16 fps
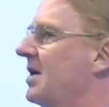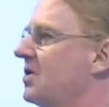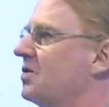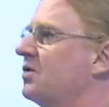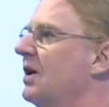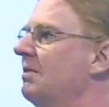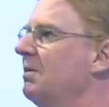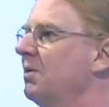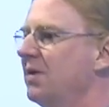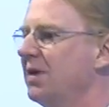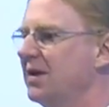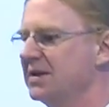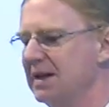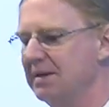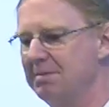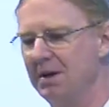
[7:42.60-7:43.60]
into trouble with
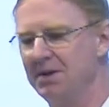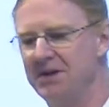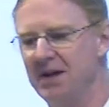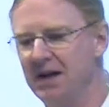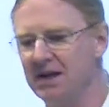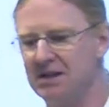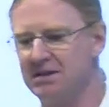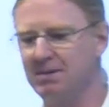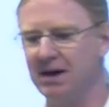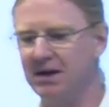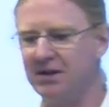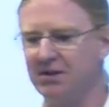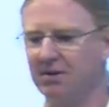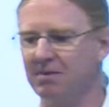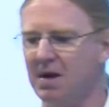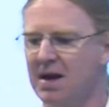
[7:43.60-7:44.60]
things like Meltdown and
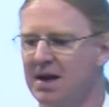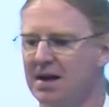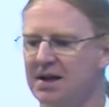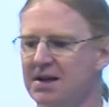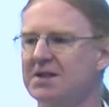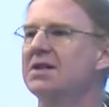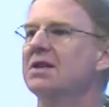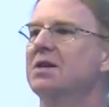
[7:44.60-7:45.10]
Spectre is that